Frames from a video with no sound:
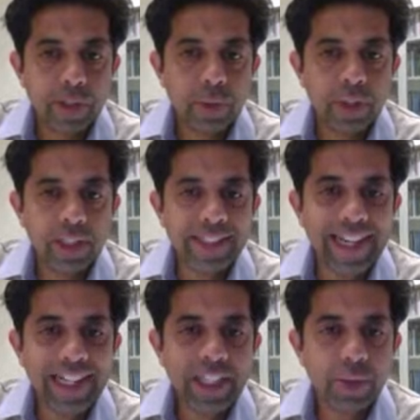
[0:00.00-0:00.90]
So what this
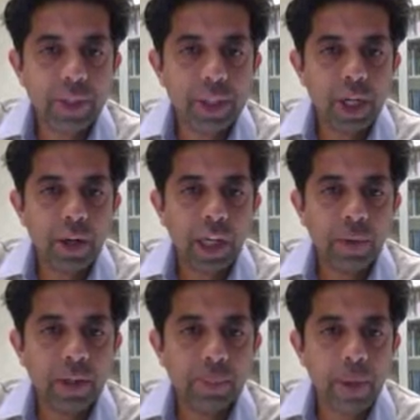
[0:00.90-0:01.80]
data is showing
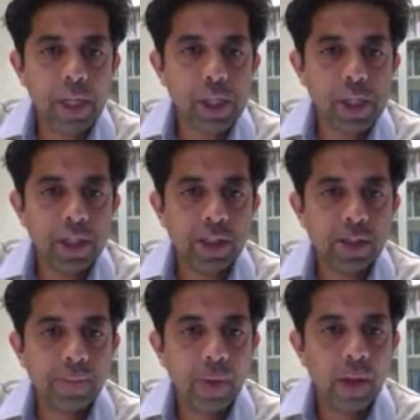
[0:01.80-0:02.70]
you in the
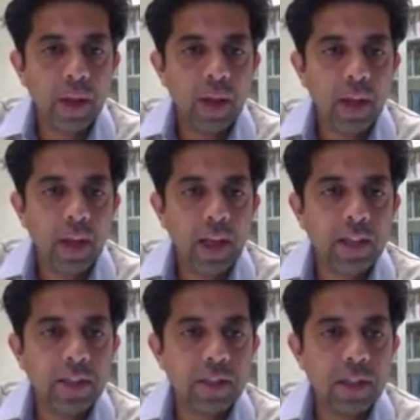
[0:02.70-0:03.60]
pictures
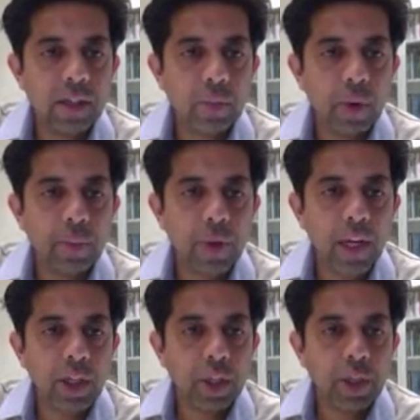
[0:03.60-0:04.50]
is that when we